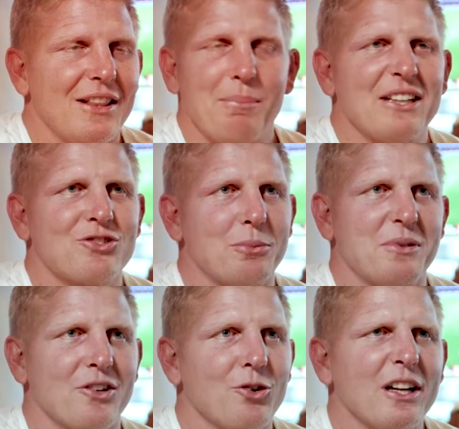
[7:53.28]
The bus
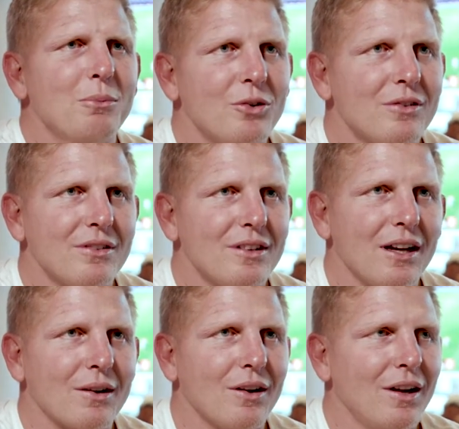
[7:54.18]
trip's incredible.
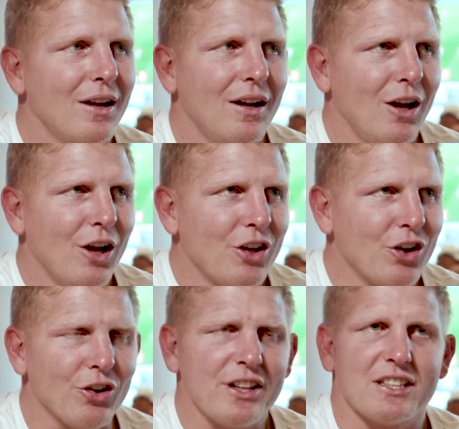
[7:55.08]
Like,
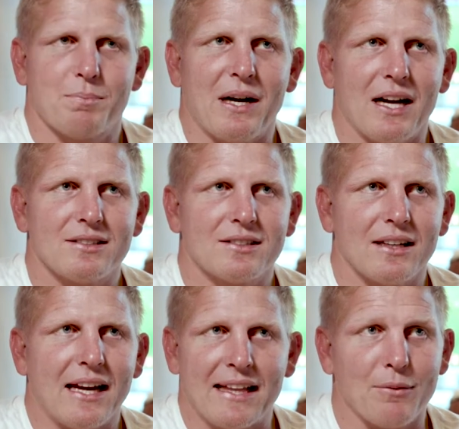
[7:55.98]
you're on this bus,
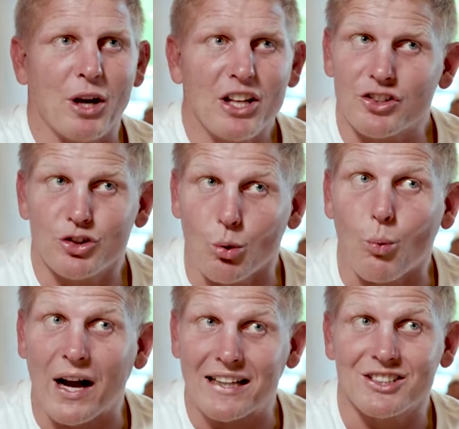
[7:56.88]
and we only got to do it
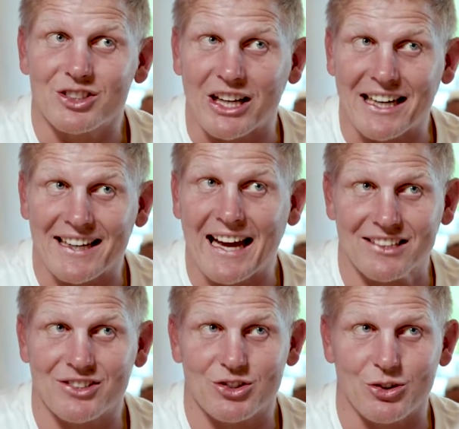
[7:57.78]
once, is go down
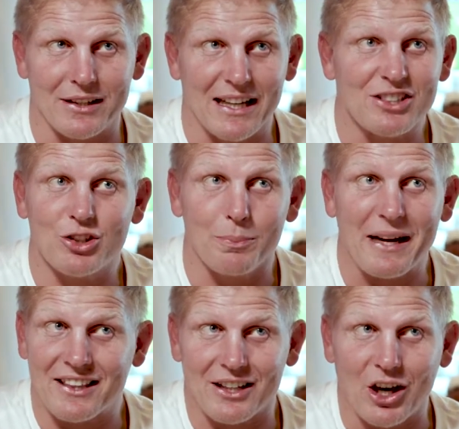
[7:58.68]
Caxton Street. They still
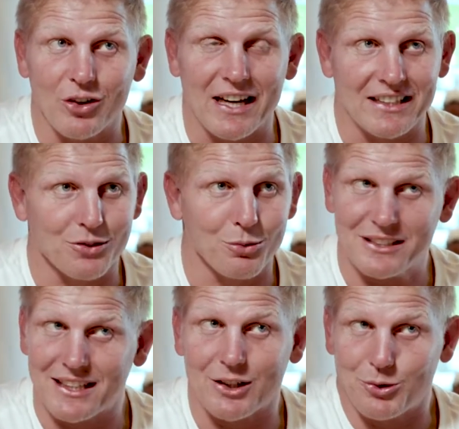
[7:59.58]
back in the old days. And the
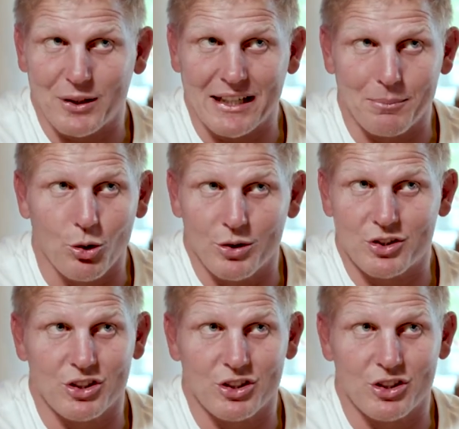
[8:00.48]
reason they don't do it anymore is